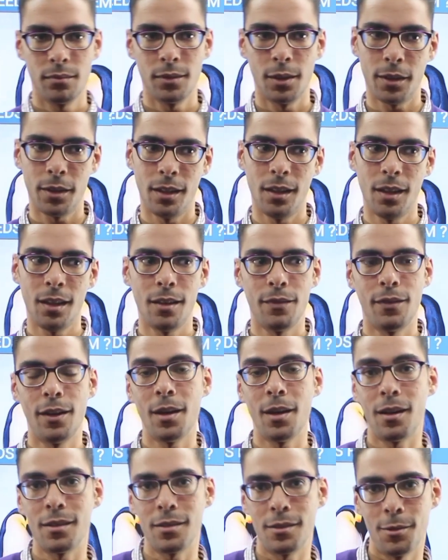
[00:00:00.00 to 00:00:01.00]
Okay, if I
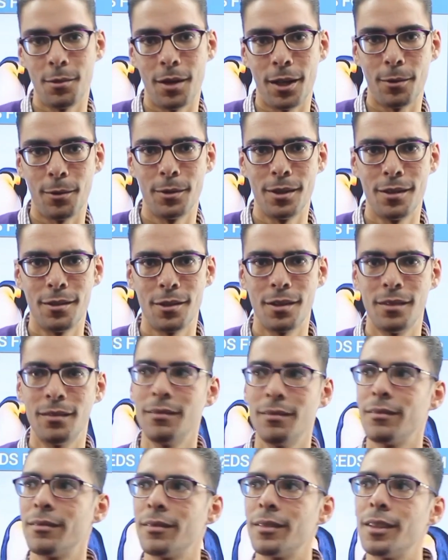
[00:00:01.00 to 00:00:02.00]
asked you a question,
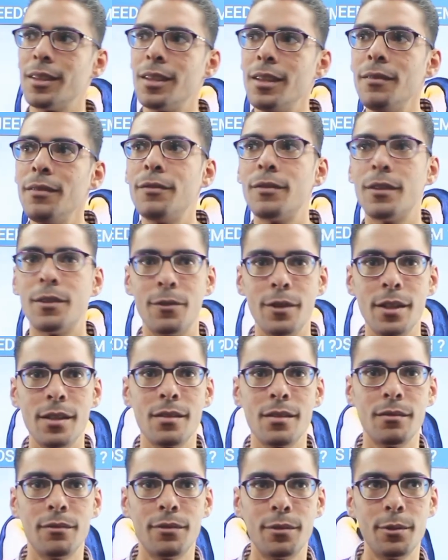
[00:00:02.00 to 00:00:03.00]
give
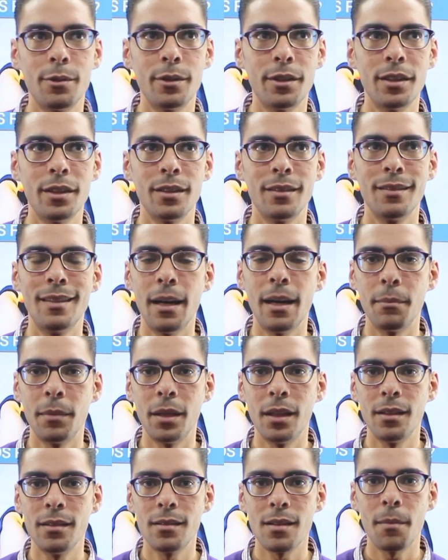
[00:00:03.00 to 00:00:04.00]
reason for, that
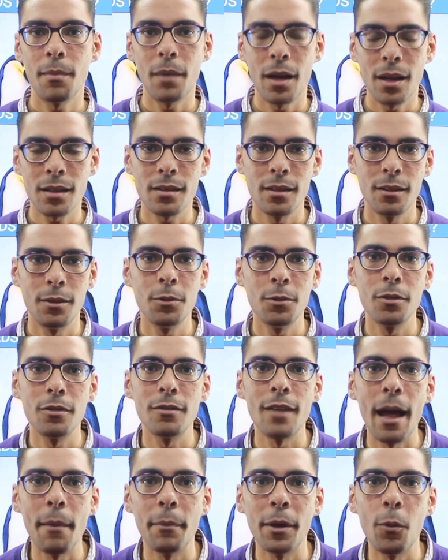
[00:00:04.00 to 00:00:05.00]
means I'm asking you
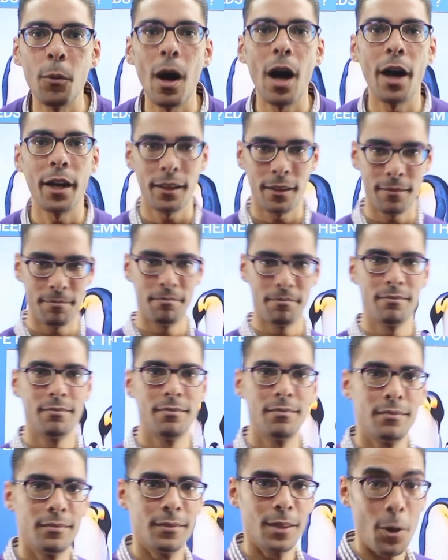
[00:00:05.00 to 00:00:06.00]
to tell me why.
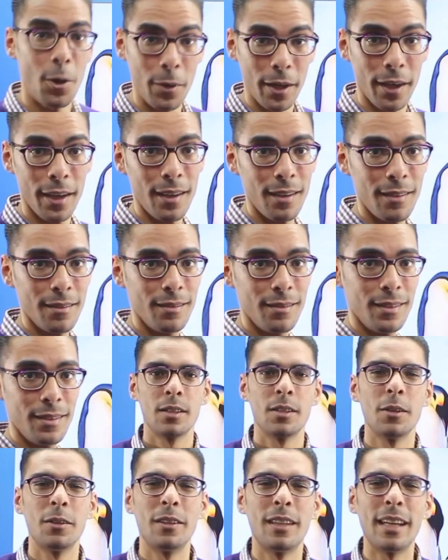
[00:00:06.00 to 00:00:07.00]
Okay,
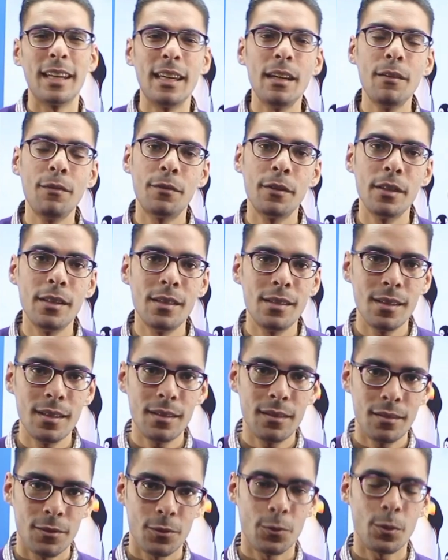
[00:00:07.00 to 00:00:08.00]
so the give
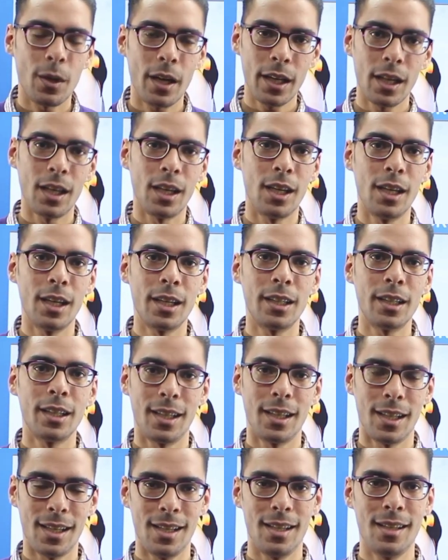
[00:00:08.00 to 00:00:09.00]
reason right here
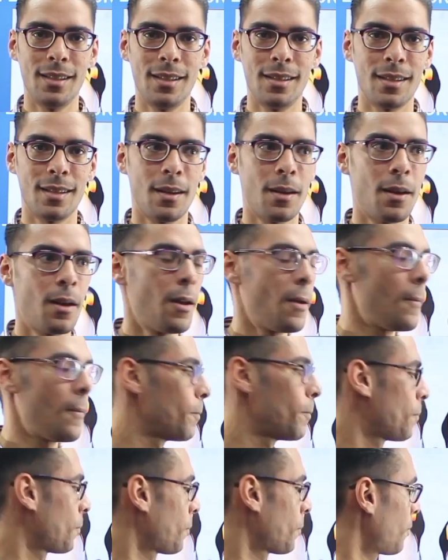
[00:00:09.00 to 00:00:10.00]
is
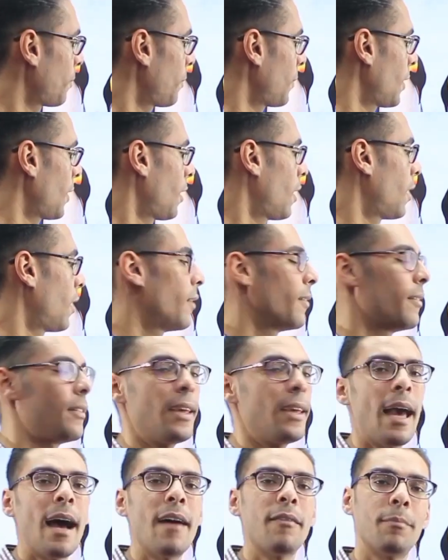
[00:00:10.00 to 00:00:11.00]

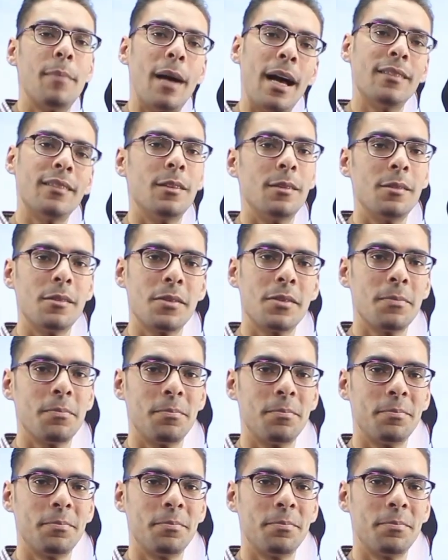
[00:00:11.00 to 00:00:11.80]
they have paddles.